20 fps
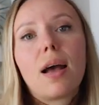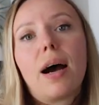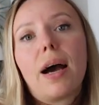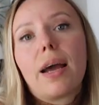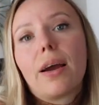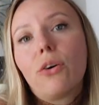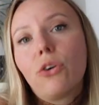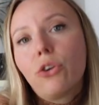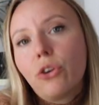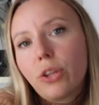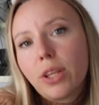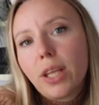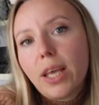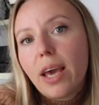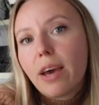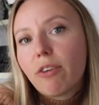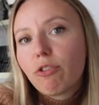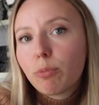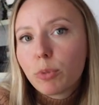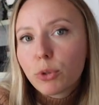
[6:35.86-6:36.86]
I already
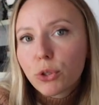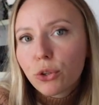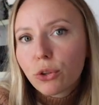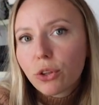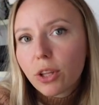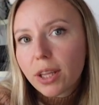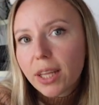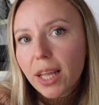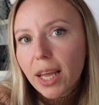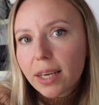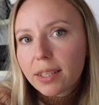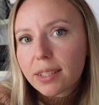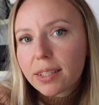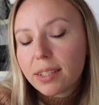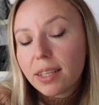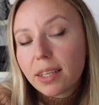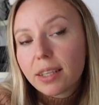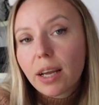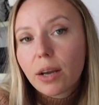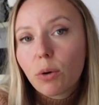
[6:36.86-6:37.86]
have most of the tags
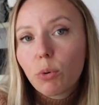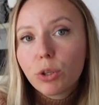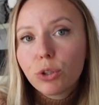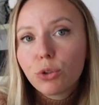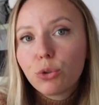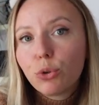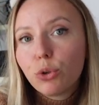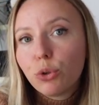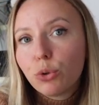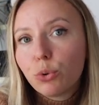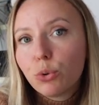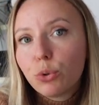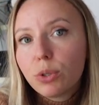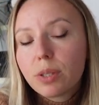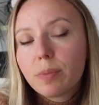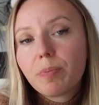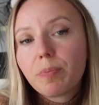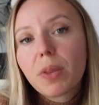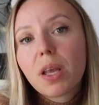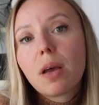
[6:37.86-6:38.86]
that I want to
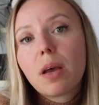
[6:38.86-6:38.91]
use,